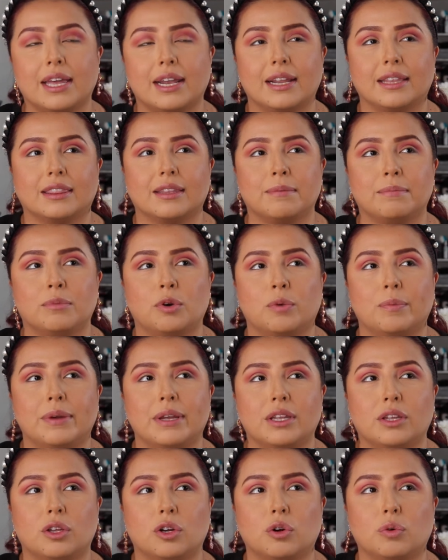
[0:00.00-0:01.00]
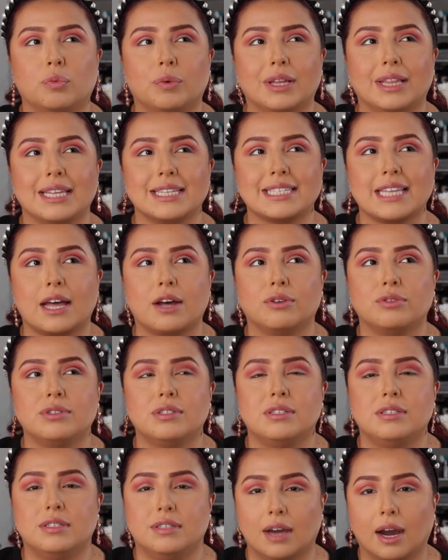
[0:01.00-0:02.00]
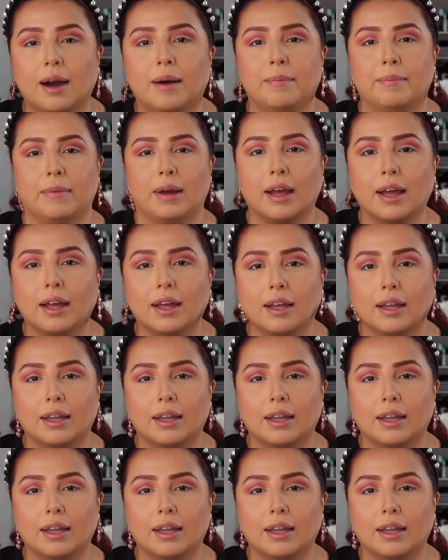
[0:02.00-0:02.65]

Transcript: and at the moment you don't realize how dumb